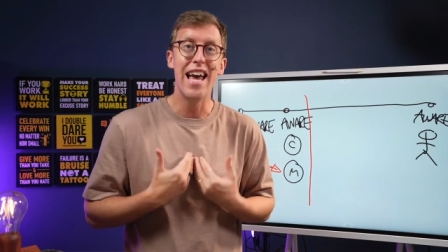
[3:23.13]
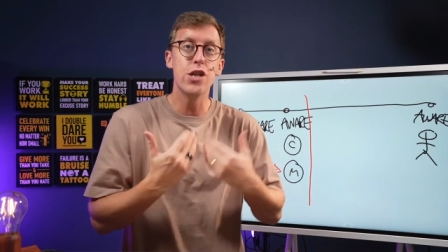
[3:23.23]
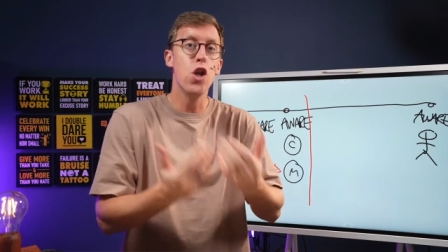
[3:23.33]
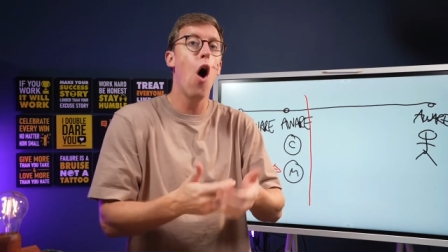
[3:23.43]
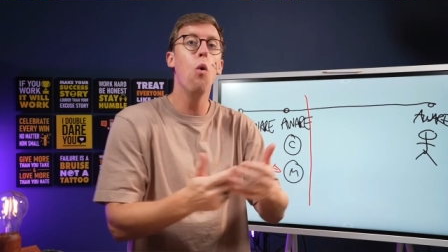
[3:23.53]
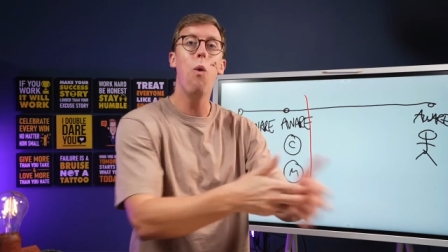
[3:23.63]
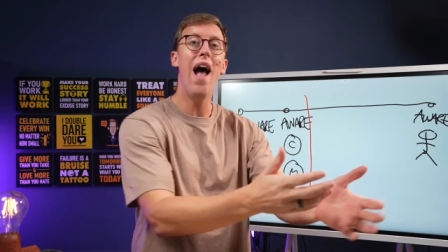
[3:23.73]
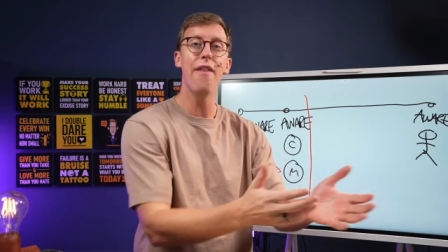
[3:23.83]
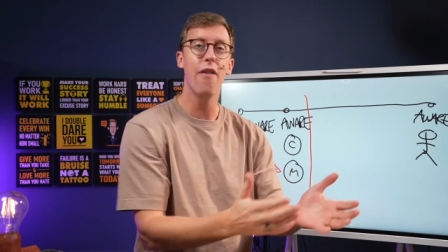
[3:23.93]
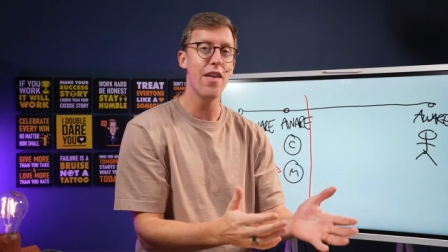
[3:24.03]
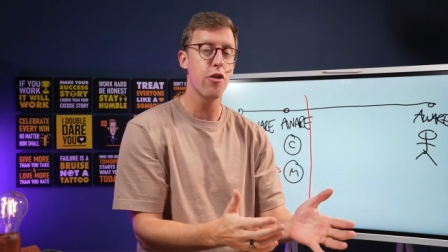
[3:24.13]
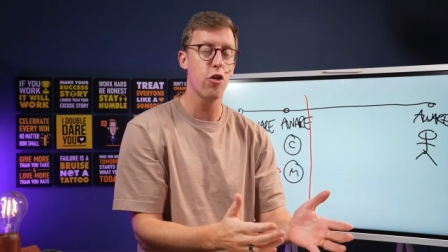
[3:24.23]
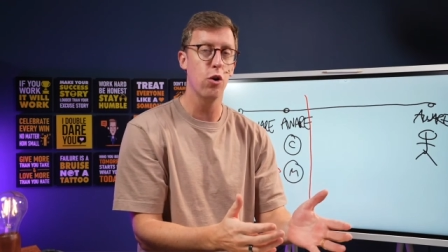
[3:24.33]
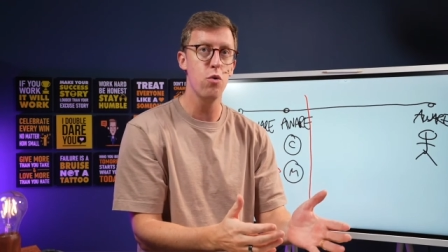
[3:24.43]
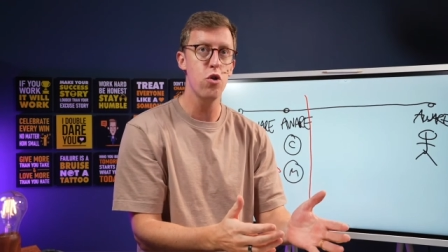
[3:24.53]
is not aware that there's a
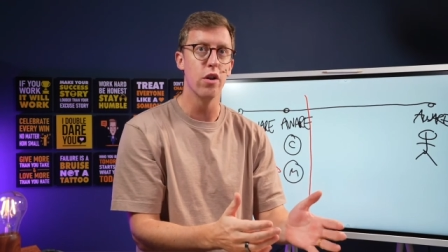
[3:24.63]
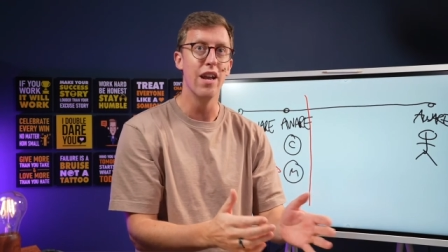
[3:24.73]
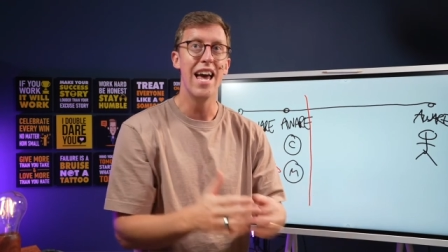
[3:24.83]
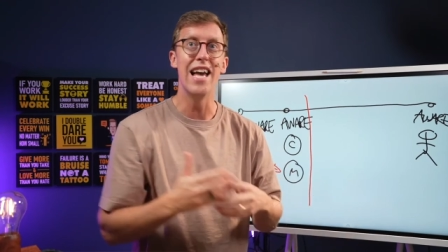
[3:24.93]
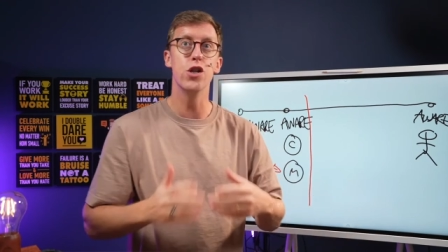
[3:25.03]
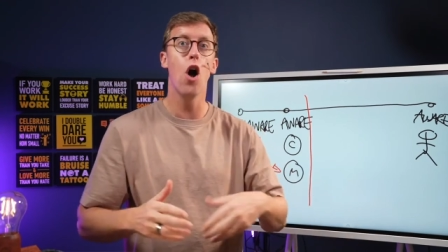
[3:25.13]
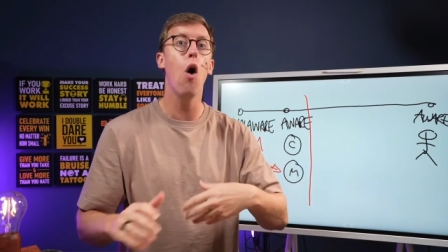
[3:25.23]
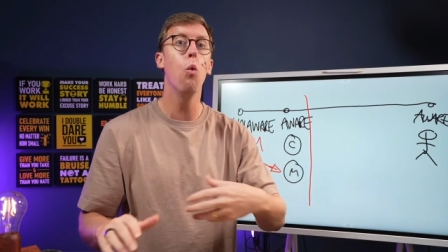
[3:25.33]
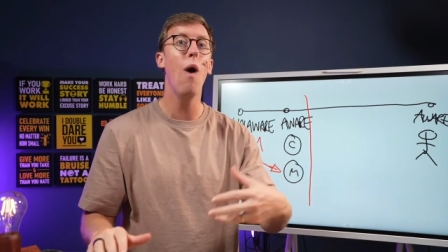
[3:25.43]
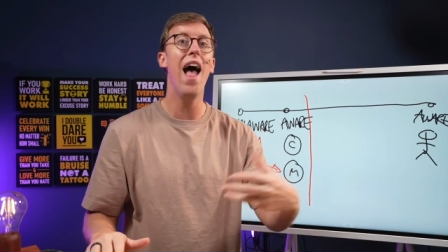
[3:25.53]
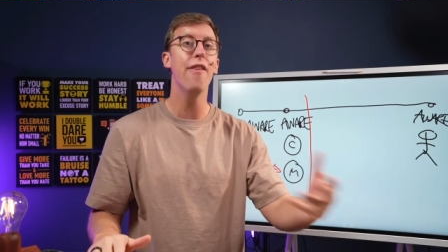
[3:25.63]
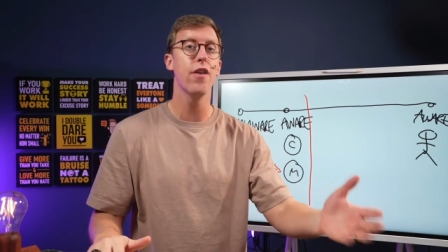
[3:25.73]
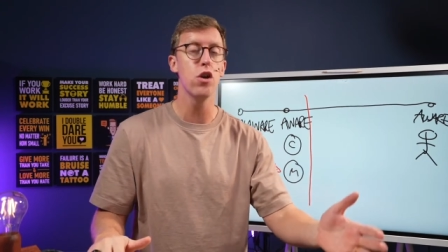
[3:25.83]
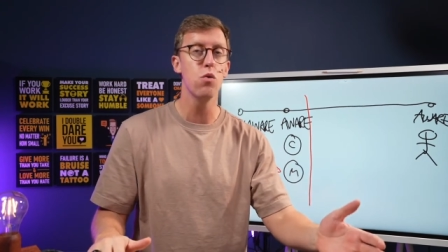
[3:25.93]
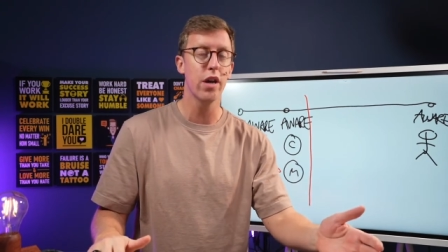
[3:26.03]
solution, is not aware
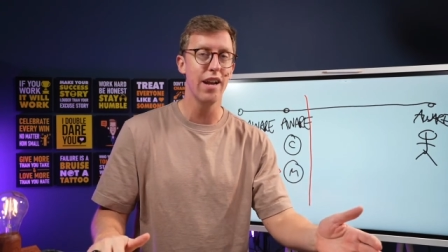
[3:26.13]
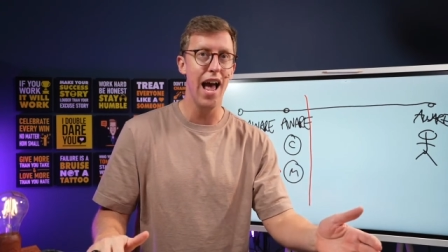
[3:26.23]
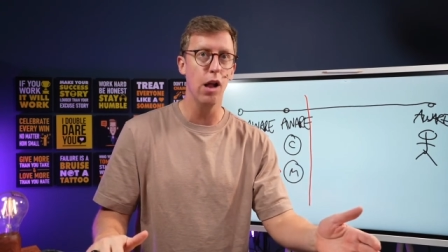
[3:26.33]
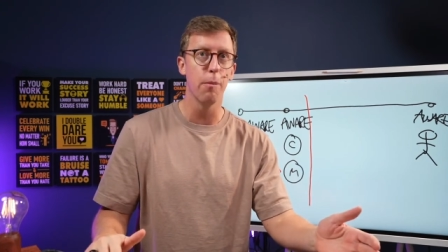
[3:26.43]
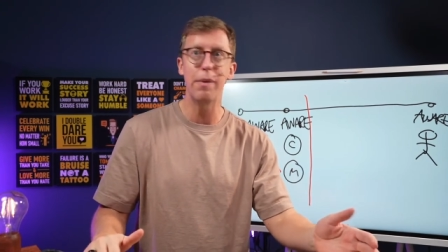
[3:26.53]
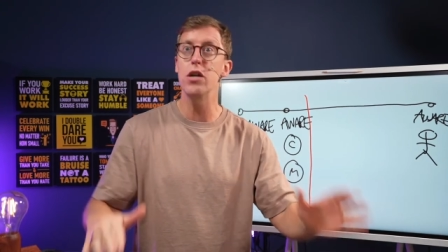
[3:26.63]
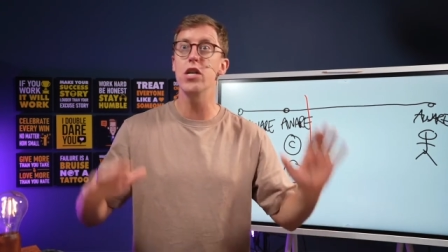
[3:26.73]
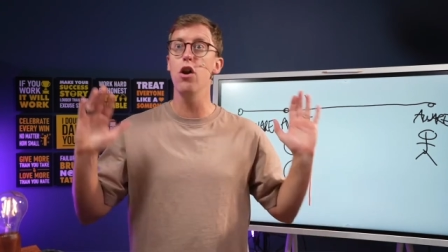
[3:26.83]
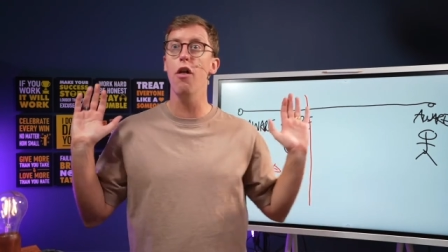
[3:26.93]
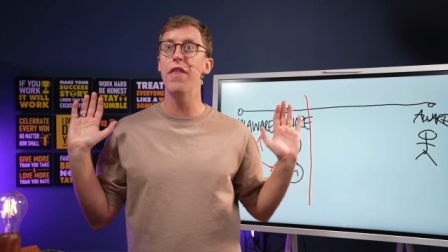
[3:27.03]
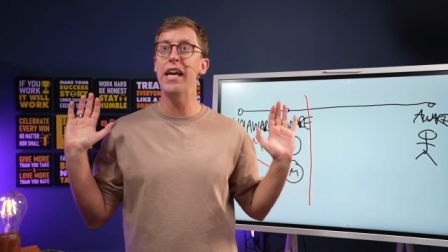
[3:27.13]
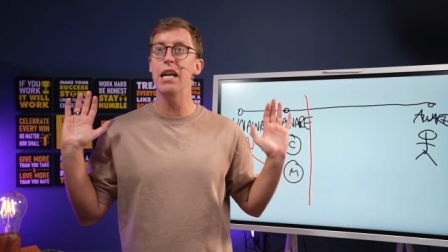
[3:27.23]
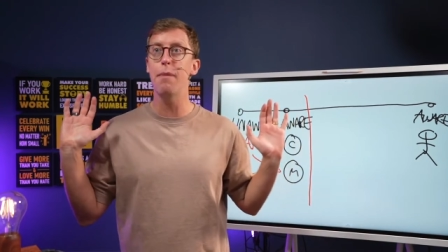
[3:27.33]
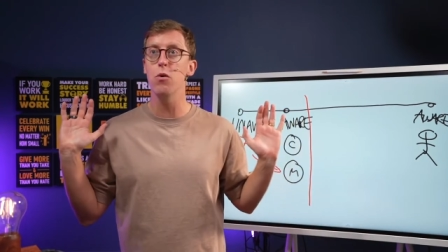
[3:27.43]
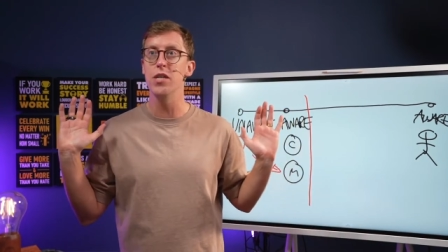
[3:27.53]
that you can help because they're not
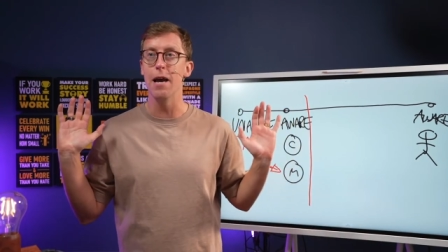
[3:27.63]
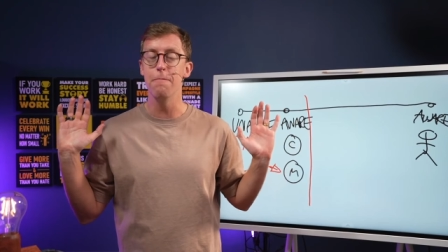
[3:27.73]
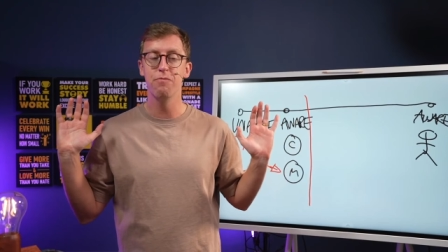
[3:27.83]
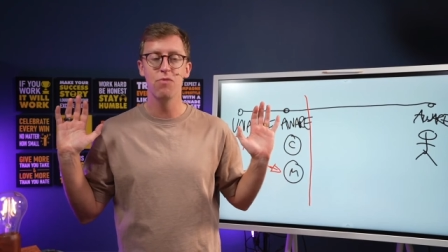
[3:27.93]
thinking about it.